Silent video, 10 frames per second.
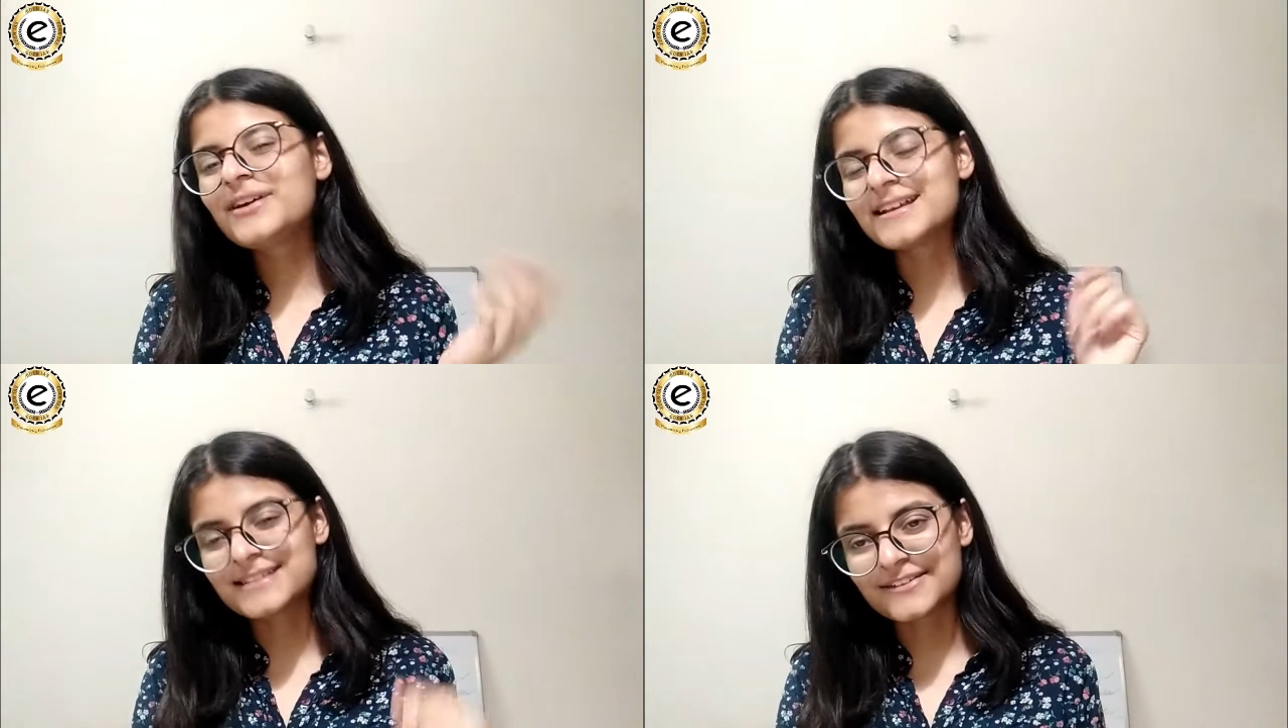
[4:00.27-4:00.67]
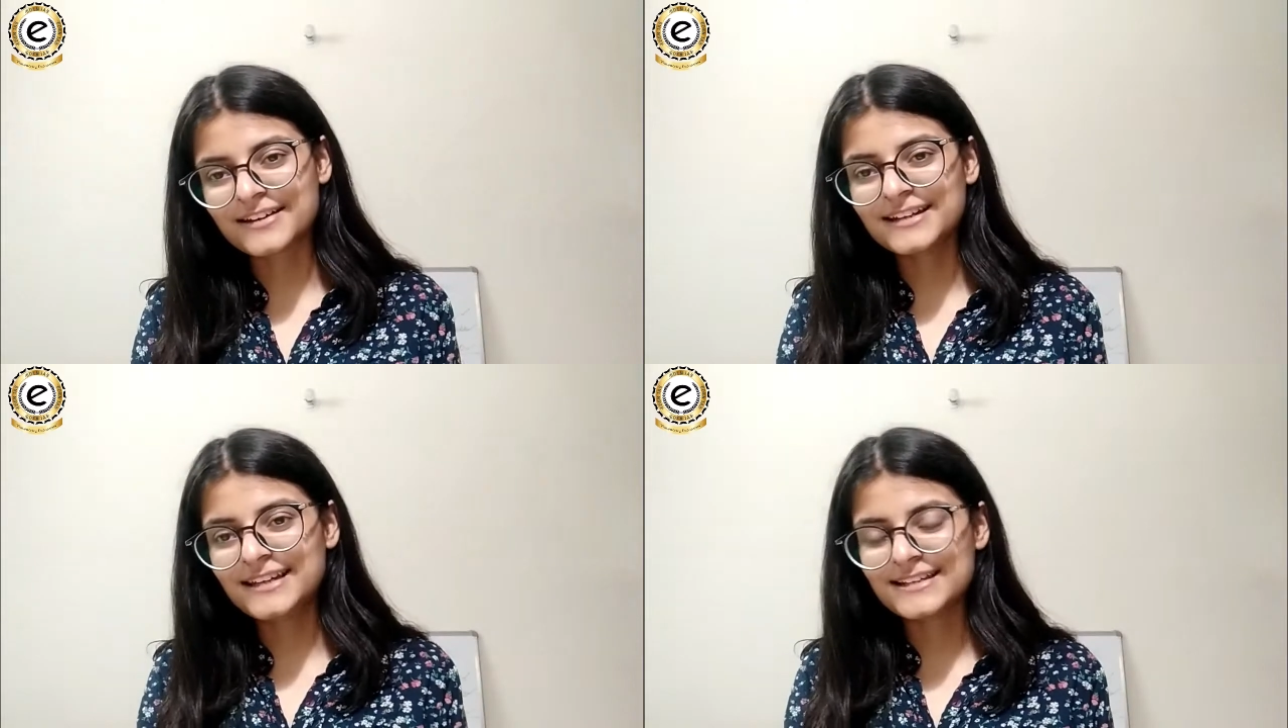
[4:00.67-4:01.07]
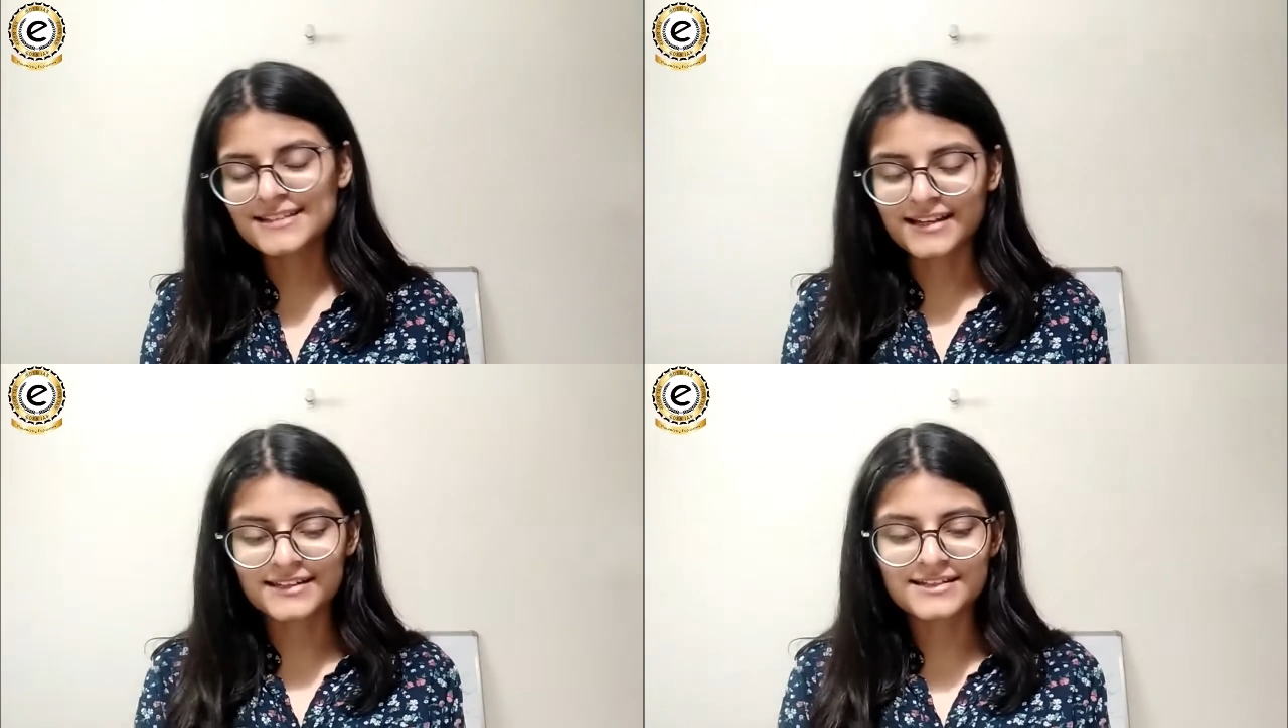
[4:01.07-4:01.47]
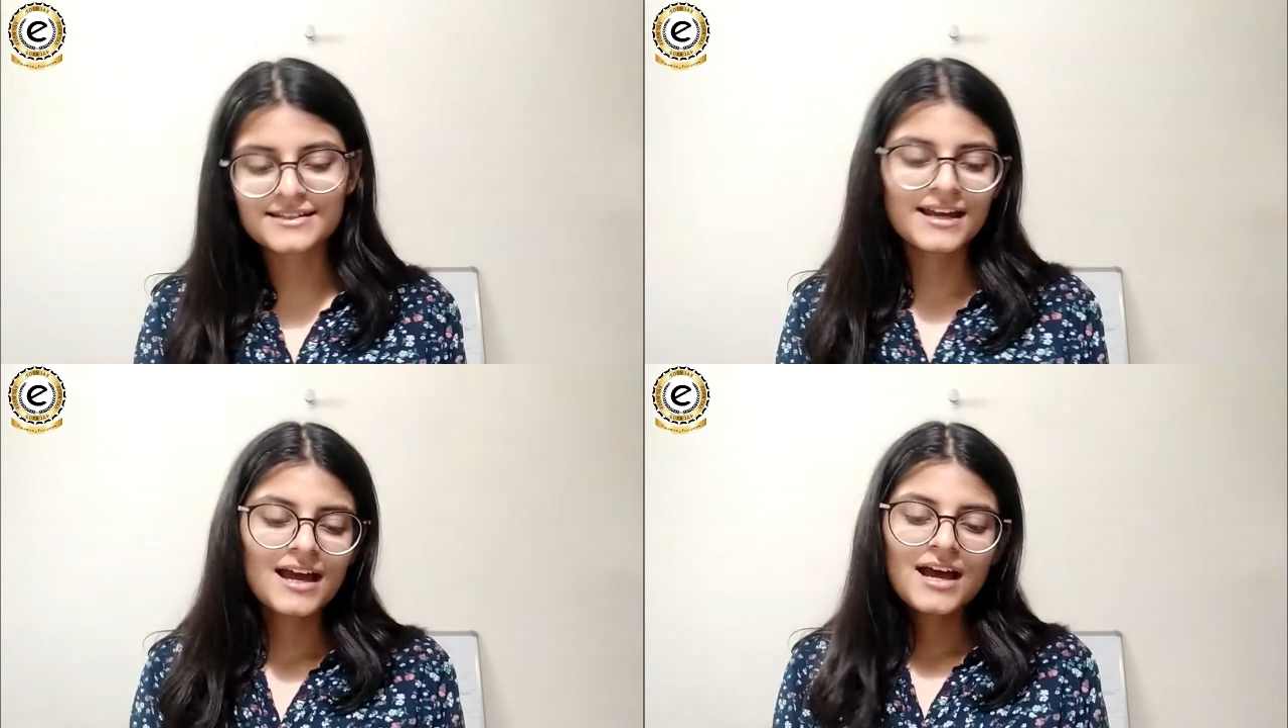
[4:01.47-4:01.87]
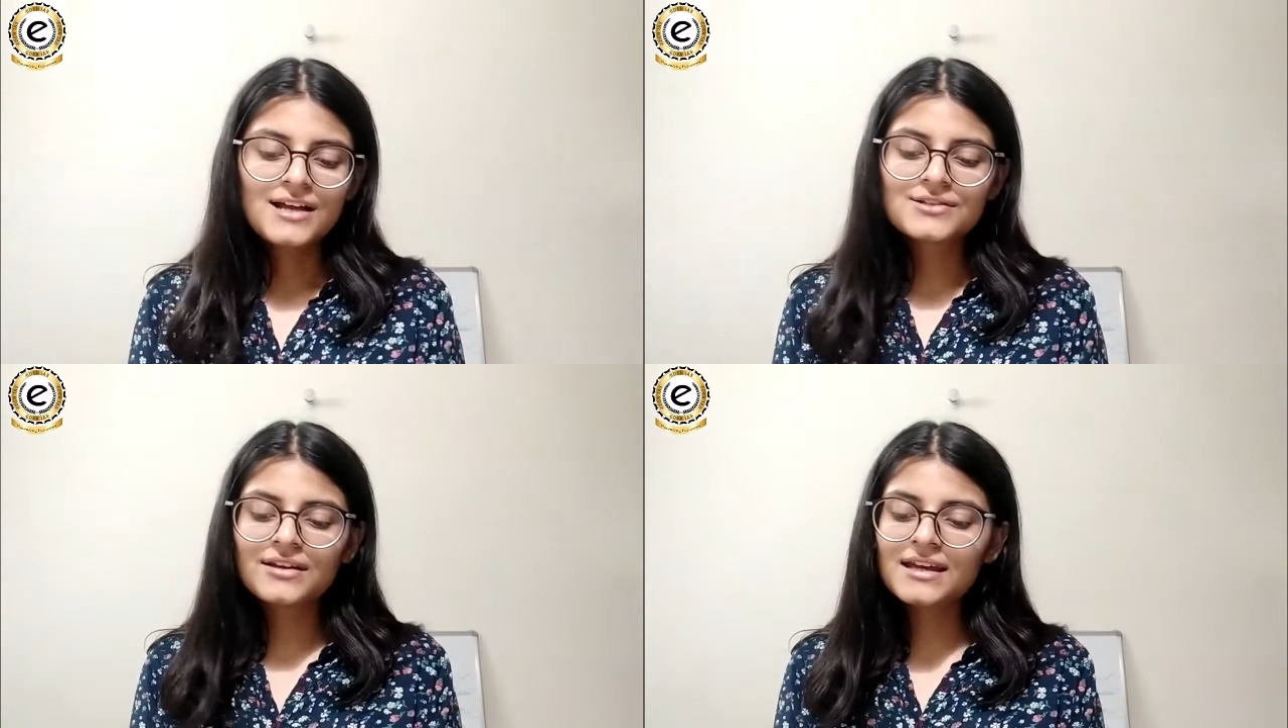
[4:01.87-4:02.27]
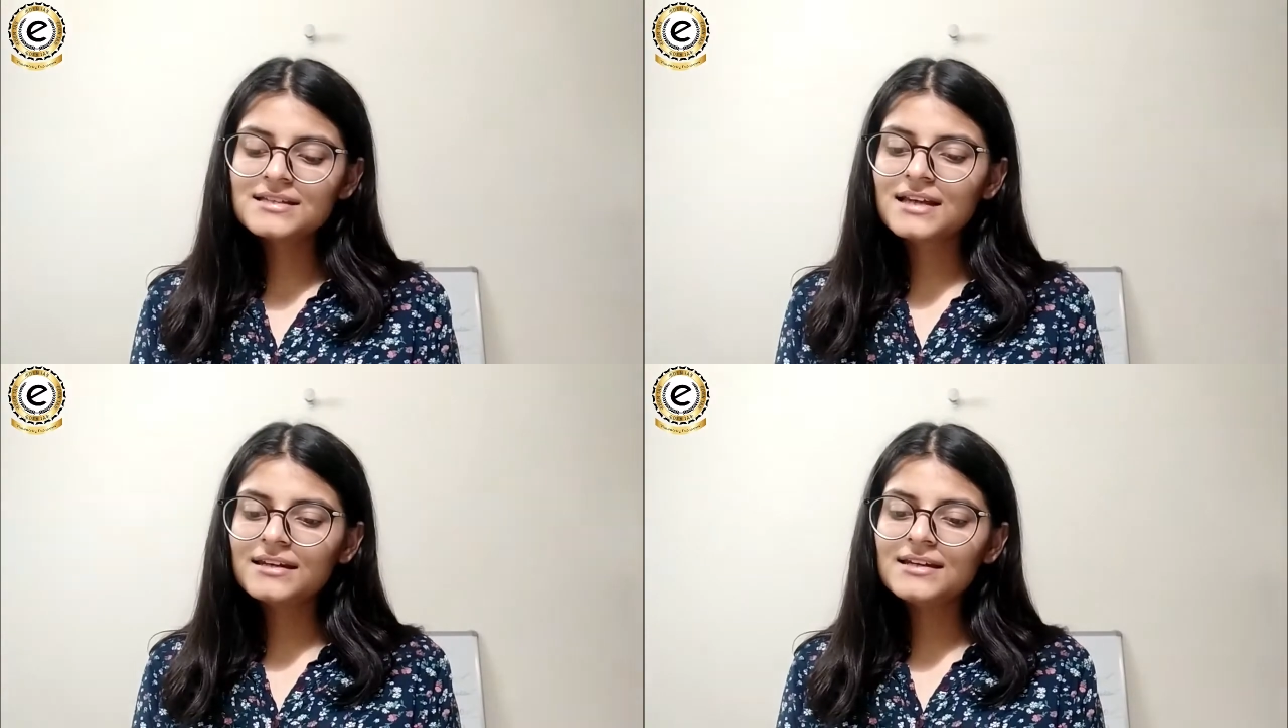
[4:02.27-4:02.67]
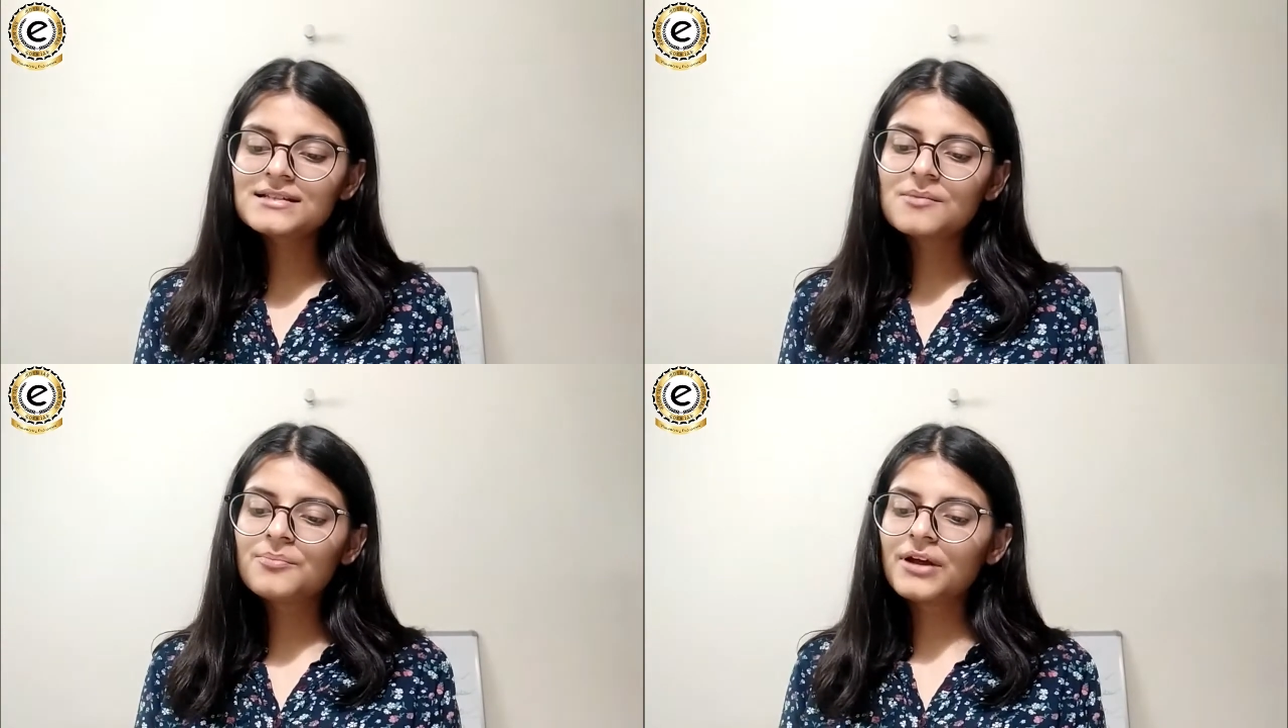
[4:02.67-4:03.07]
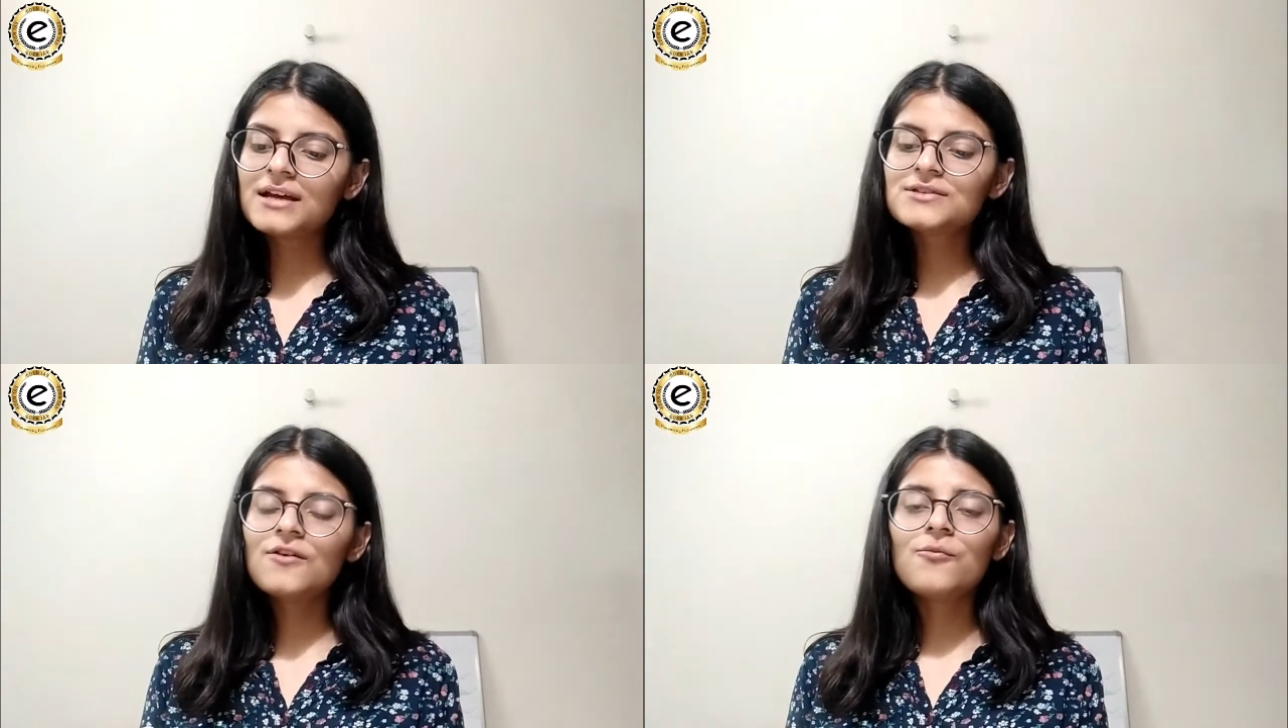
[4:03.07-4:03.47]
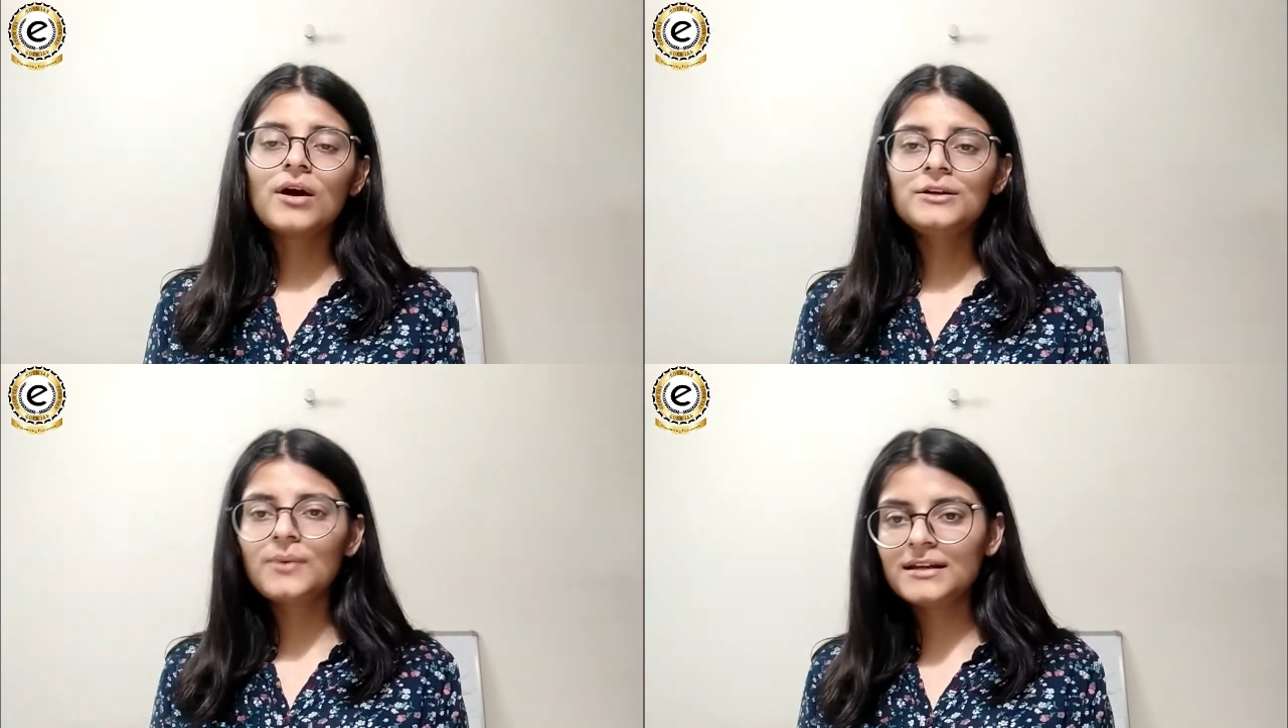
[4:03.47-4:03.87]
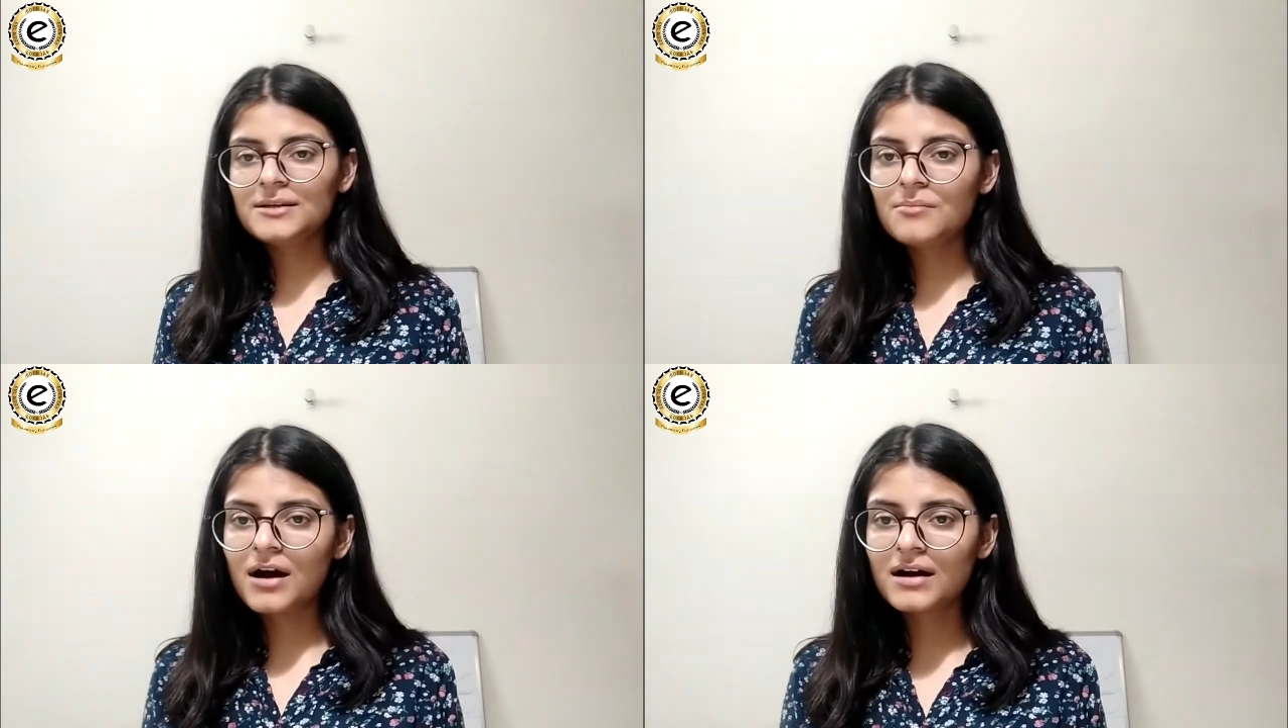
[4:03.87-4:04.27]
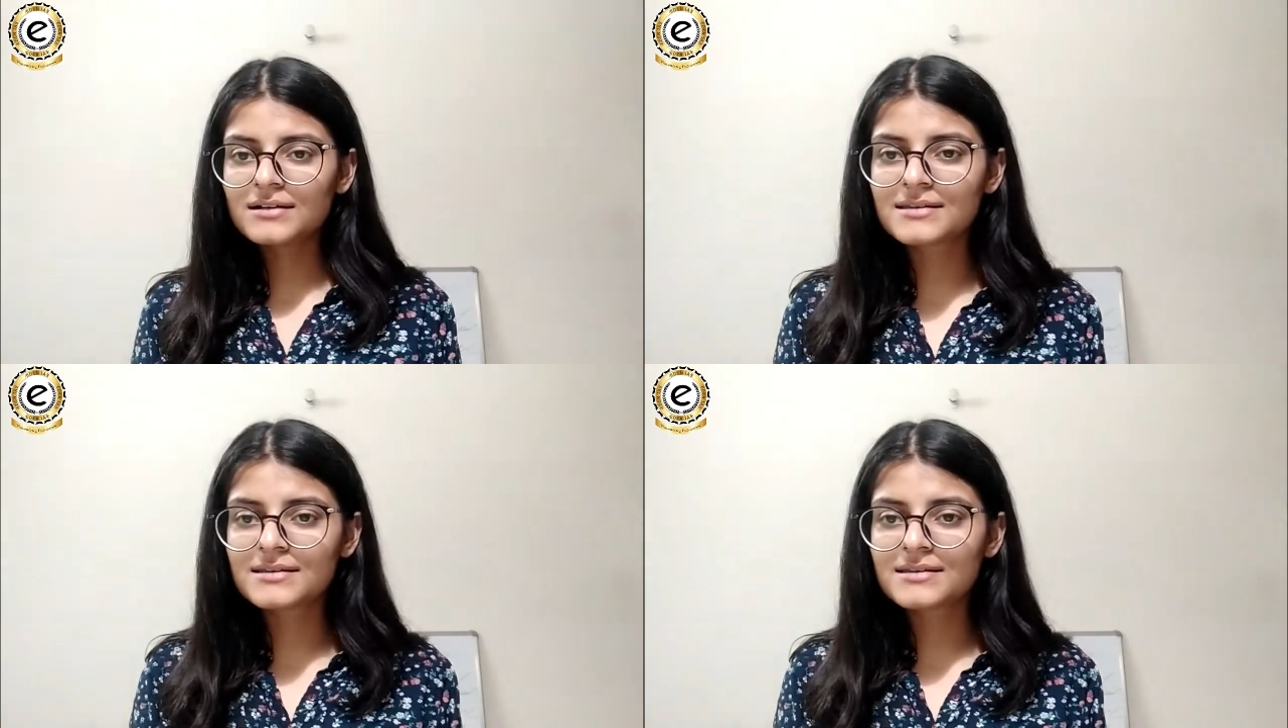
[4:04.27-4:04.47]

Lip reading: guessed that right, case studies. So, case studies comprise of 120 marks,